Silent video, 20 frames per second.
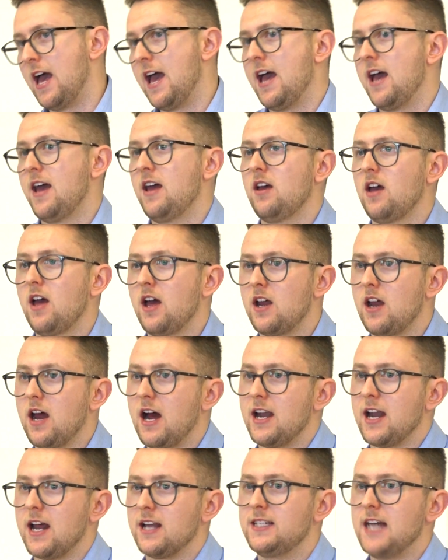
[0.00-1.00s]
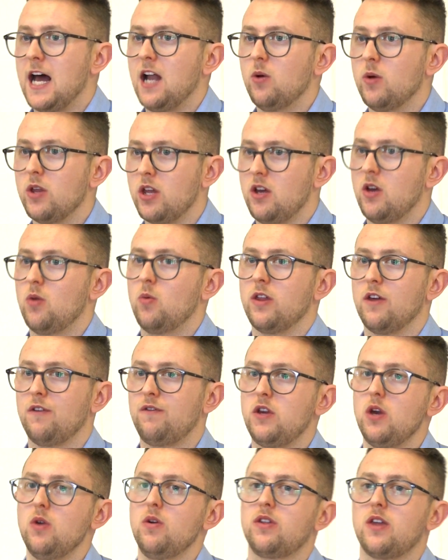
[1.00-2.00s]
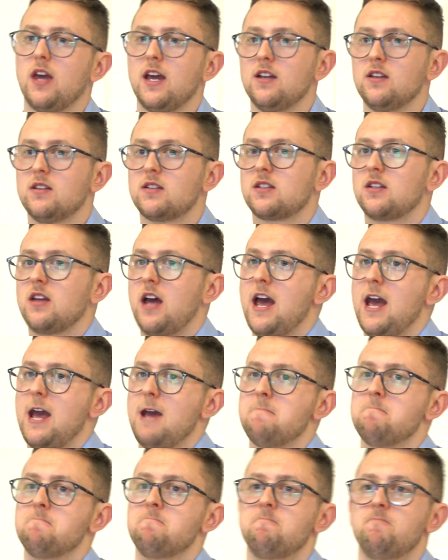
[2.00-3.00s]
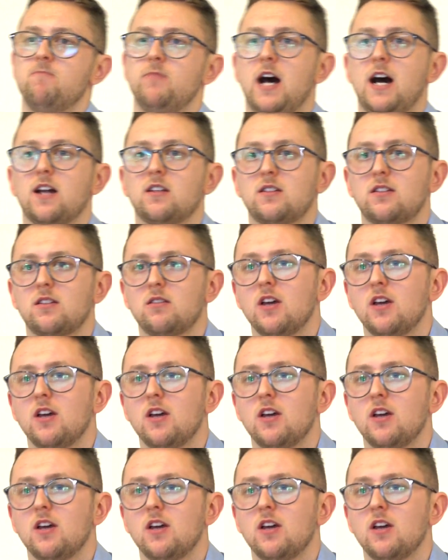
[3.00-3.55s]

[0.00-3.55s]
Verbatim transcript: and I dealt with it with a few things um, that